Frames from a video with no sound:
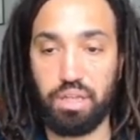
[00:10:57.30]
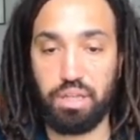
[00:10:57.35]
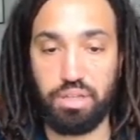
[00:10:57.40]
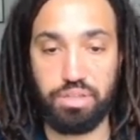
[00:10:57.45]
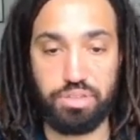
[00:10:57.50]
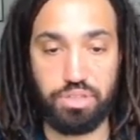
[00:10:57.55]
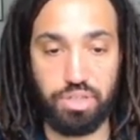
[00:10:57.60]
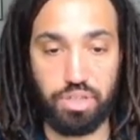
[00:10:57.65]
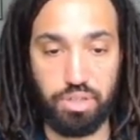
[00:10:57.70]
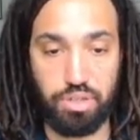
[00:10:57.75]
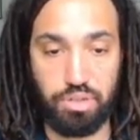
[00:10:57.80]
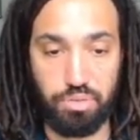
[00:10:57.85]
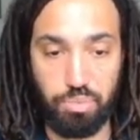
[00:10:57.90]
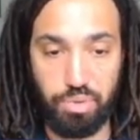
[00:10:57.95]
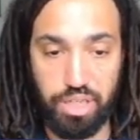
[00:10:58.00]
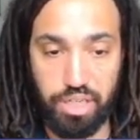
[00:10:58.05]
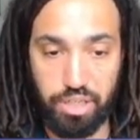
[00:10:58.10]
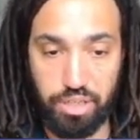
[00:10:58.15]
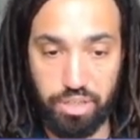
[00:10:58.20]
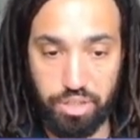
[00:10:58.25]
So
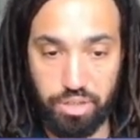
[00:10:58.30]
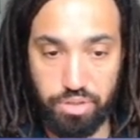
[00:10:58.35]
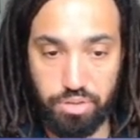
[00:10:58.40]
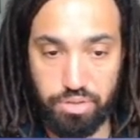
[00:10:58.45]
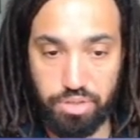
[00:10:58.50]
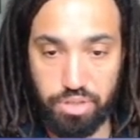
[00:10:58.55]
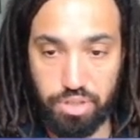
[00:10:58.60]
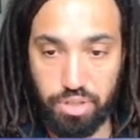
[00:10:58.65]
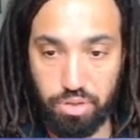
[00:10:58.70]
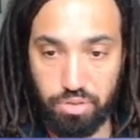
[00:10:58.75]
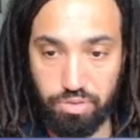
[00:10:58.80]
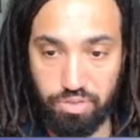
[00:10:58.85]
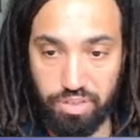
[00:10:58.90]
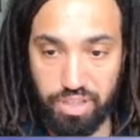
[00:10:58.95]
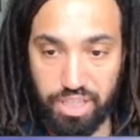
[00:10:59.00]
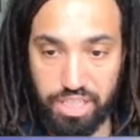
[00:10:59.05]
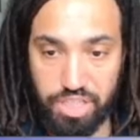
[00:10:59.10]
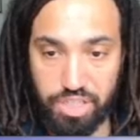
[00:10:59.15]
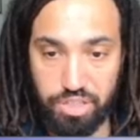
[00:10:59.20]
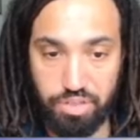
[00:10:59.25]
we can use good old
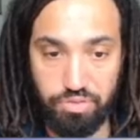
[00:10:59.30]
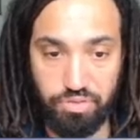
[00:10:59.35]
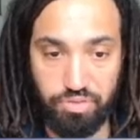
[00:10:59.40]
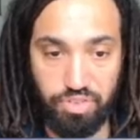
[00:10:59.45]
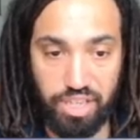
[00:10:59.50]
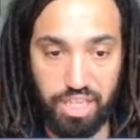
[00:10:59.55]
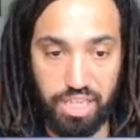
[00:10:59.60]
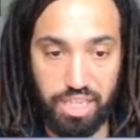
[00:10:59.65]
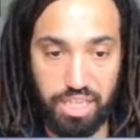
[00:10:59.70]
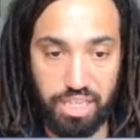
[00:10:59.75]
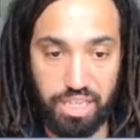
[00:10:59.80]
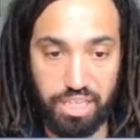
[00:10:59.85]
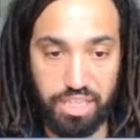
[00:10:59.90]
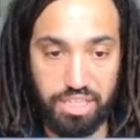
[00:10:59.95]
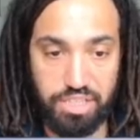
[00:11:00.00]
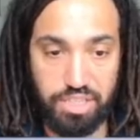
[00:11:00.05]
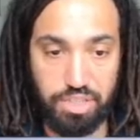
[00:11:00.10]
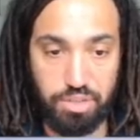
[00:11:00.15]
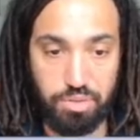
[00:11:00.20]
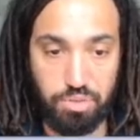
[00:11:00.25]
fashioned V
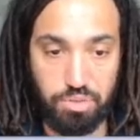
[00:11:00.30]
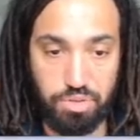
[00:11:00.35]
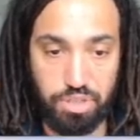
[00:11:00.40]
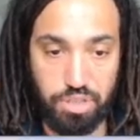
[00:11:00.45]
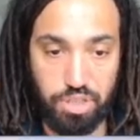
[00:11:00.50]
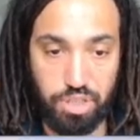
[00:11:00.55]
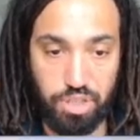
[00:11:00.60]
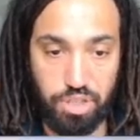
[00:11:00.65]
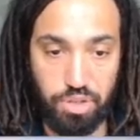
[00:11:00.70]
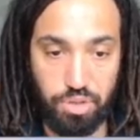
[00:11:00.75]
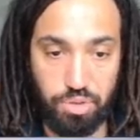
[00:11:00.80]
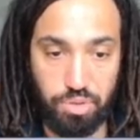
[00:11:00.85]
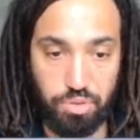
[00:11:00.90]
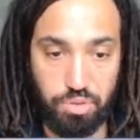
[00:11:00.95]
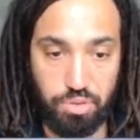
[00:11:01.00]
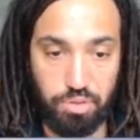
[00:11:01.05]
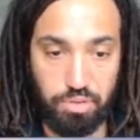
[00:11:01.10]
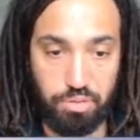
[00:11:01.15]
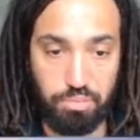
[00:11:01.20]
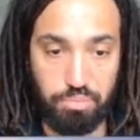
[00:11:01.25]
is equal to U
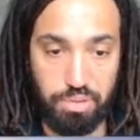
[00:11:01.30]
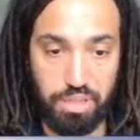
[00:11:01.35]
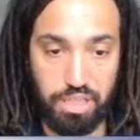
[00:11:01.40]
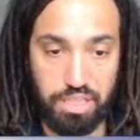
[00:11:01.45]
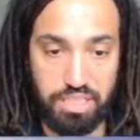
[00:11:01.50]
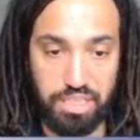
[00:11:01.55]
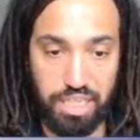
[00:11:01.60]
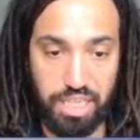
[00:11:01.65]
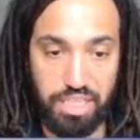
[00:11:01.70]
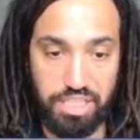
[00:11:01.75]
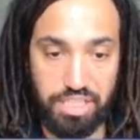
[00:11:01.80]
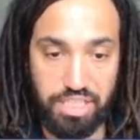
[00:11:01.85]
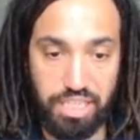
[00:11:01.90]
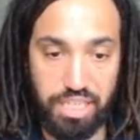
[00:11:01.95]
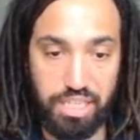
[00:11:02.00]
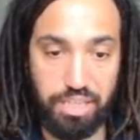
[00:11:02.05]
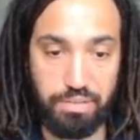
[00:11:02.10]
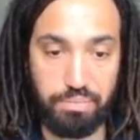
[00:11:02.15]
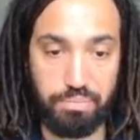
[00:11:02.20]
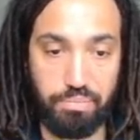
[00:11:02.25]
plus
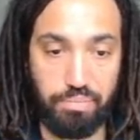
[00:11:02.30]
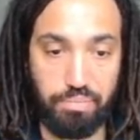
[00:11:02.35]
AT.